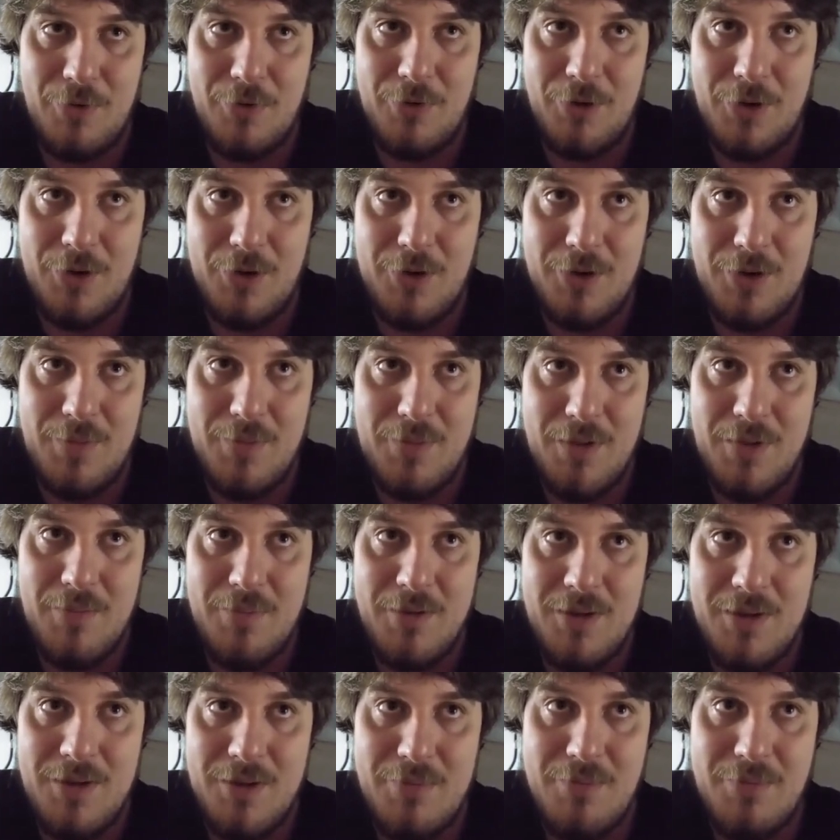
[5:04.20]
Security
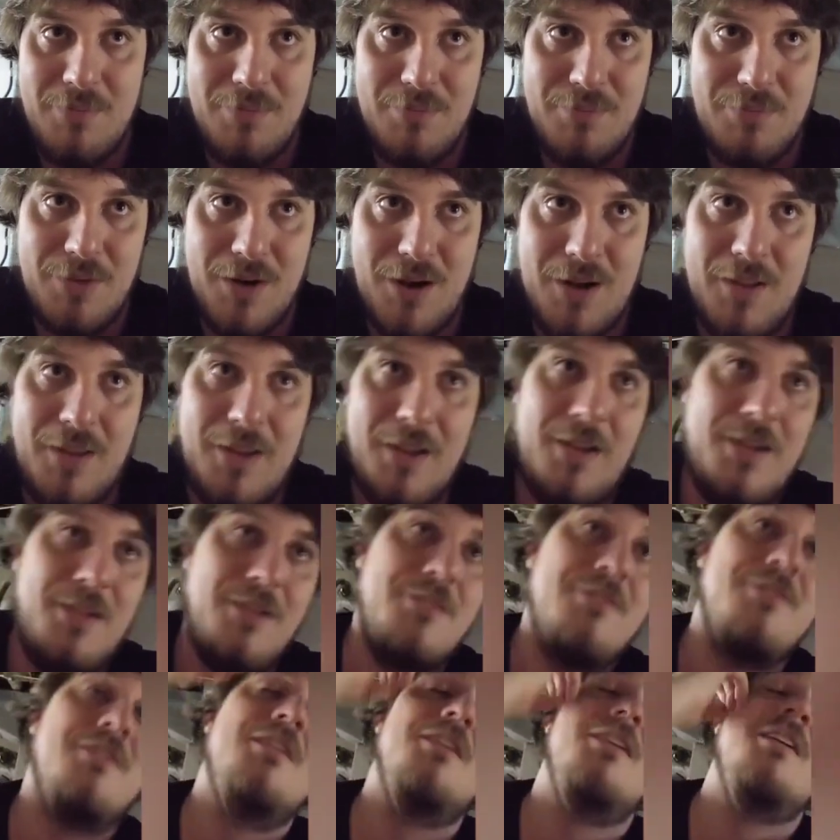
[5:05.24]
payment, you probably you can